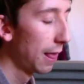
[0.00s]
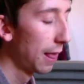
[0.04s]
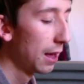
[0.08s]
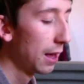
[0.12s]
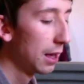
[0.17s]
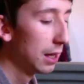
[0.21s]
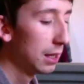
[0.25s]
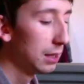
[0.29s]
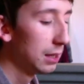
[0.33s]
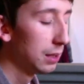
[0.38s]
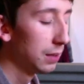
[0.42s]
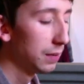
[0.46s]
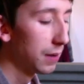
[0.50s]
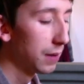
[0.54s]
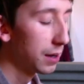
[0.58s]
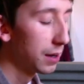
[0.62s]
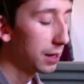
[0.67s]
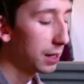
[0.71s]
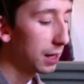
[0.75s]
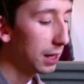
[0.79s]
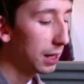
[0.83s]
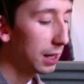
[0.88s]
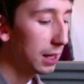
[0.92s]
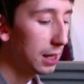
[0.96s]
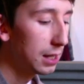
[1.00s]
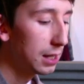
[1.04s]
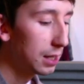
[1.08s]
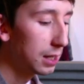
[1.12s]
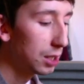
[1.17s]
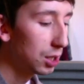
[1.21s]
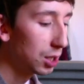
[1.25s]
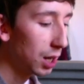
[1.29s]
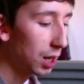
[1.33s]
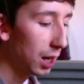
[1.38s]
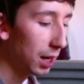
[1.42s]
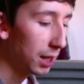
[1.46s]
It's a very easy
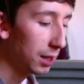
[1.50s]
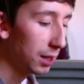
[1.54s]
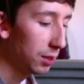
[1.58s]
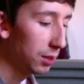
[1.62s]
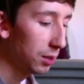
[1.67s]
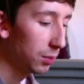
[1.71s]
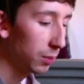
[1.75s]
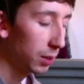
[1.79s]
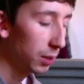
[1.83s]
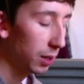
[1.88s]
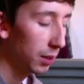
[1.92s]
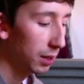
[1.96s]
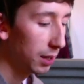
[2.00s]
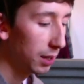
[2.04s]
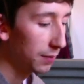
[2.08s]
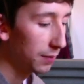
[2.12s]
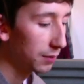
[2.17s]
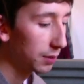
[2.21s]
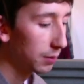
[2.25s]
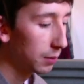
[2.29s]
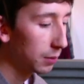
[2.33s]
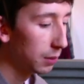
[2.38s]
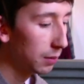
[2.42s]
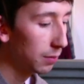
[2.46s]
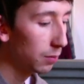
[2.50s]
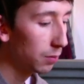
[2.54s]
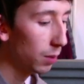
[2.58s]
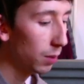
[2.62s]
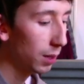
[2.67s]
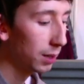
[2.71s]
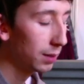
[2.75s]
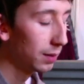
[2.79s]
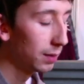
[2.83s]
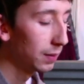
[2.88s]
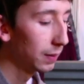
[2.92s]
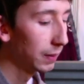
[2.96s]
change. We only have to move
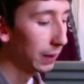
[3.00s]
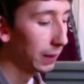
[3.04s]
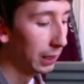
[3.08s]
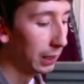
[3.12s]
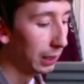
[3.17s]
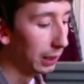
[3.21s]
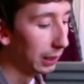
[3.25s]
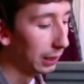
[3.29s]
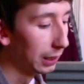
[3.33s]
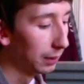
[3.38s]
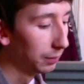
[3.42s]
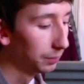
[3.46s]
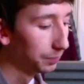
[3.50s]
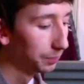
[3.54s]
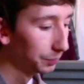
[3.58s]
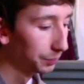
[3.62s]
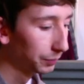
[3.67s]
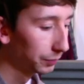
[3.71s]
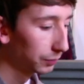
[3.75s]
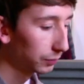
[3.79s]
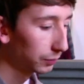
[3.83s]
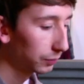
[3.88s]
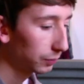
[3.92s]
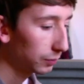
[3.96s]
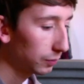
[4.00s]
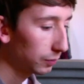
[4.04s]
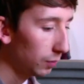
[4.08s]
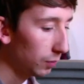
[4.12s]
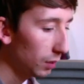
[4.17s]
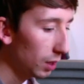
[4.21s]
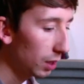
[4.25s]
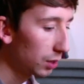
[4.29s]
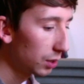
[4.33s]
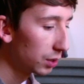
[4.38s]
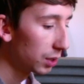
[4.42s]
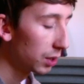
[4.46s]
one finger.
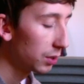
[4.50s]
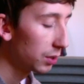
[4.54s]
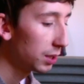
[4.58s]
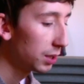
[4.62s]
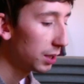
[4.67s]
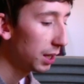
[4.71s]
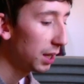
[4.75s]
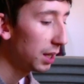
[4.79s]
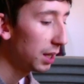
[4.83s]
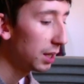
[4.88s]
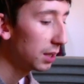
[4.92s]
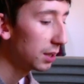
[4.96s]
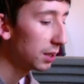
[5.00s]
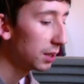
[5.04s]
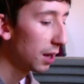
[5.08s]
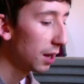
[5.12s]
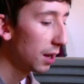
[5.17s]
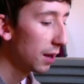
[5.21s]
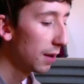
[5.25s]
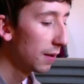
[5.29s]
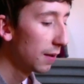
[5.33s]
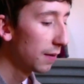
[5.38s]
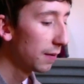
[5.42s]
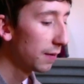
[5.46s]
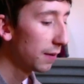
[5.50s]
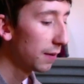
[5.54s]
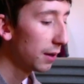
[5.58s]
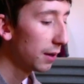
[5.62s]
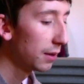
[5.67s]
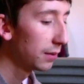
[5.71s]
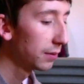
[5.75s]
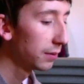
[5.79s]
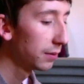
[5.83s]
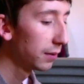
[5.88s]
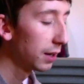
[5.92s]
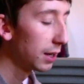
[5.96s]
So C is
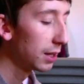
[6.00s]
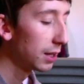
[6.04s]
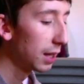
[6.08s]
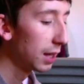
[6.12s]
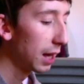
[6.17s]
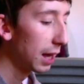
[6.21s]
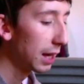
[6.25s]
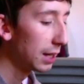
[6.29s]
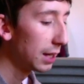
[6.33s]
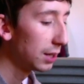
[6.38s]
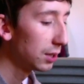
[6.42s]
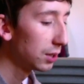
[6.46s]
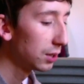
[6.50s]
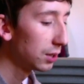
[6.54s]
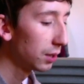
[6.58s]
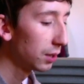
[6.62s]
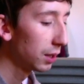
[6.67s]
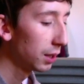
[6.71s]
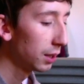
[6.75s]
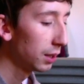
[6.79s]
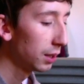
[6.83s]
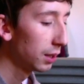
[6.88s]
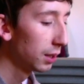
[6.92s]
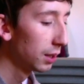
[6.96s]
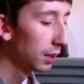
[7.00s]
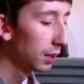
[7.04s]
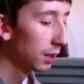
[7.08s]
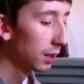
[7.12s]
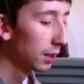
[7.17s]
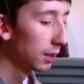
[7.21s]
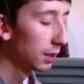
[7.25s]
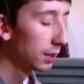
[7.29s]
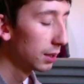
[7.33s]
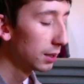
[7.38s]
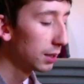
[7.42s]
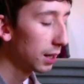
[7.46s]
3rd fret A string,
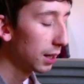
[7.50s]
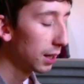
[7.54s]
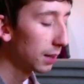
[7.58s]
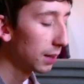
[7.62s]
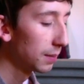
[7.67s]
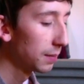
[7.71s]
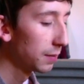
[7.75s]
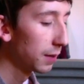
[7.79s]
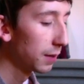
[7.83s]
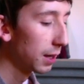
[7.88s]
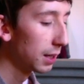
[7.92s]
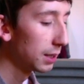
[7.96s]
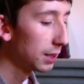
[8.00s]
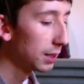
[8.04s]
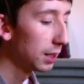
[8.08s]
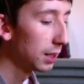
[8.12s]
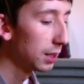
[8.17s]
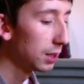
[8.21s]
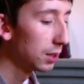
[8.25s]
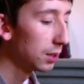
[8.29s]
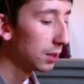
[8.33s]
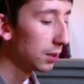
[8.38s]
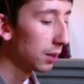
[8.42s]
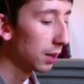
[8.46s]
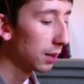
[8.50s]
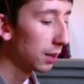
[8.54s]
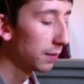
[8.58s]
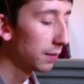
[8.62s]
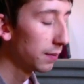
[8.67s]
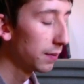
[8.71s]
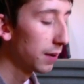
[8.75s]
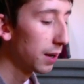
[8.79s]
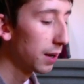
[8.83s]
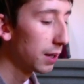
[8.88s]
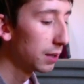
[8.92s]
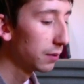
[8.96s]
2nd fret D string, and
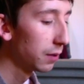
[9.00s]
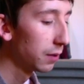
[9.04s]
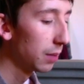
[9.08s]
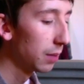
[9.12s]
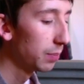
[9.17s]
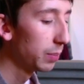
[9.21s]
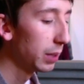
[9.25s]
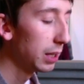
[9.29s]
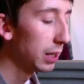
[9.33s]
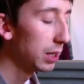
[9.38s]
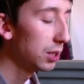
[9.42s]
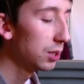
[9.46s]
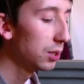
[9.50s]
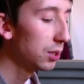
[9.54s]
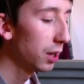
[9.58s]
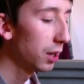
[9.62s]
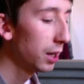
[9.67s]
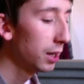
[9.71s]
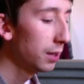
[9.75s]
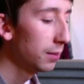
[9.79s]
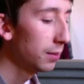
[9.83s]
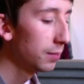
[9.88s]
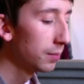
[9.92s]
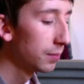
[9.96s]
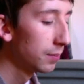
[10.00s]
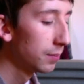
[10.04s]
1st fret B string.